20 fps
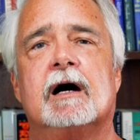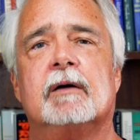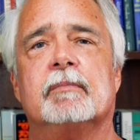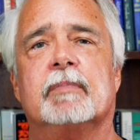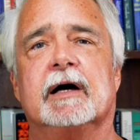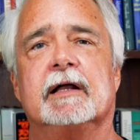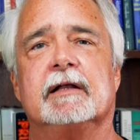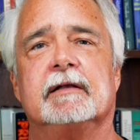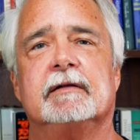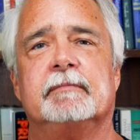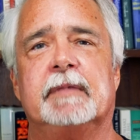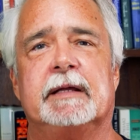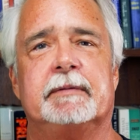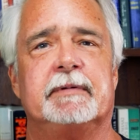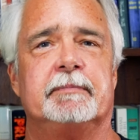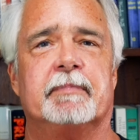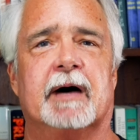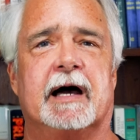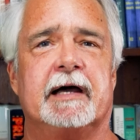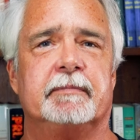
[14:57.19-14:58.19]
but
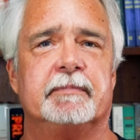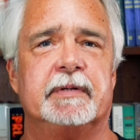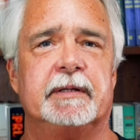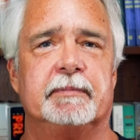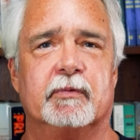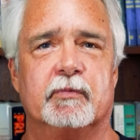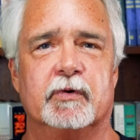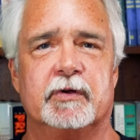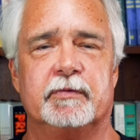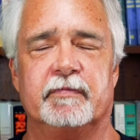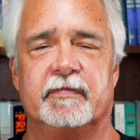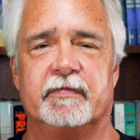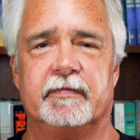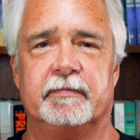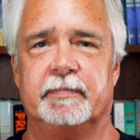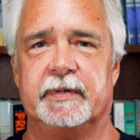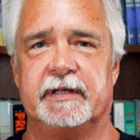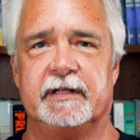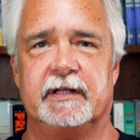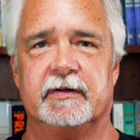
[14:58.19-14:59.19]
maybe Biden people wouldn't
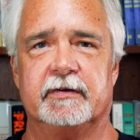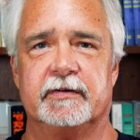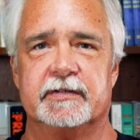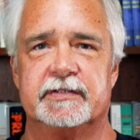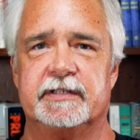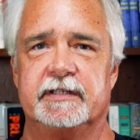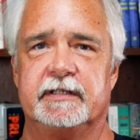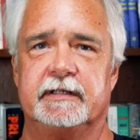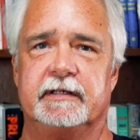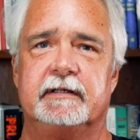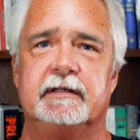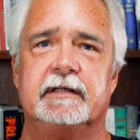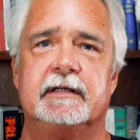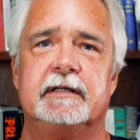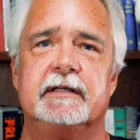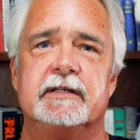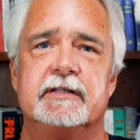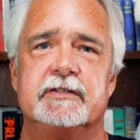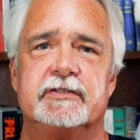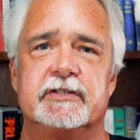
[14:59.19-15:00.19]
be there to see
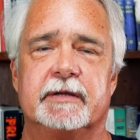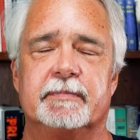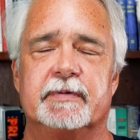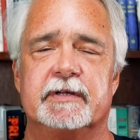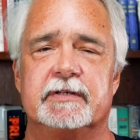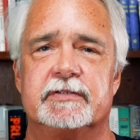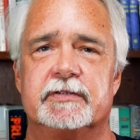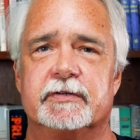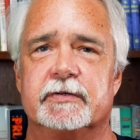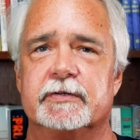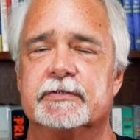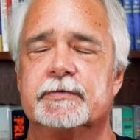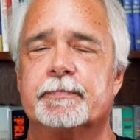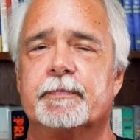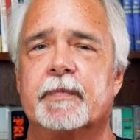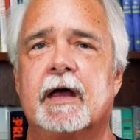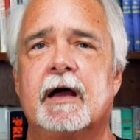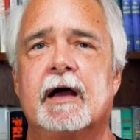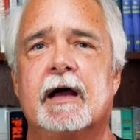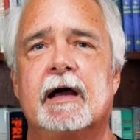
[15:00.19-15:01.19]
JP Sears.
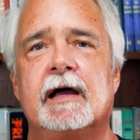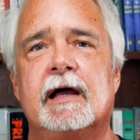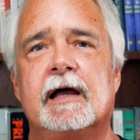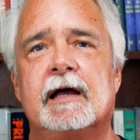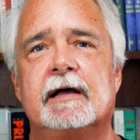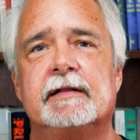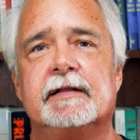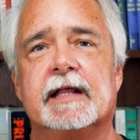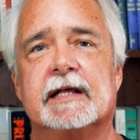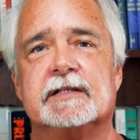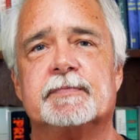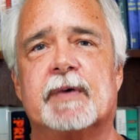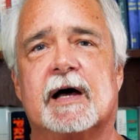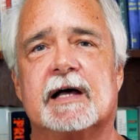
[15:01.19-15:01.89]
That's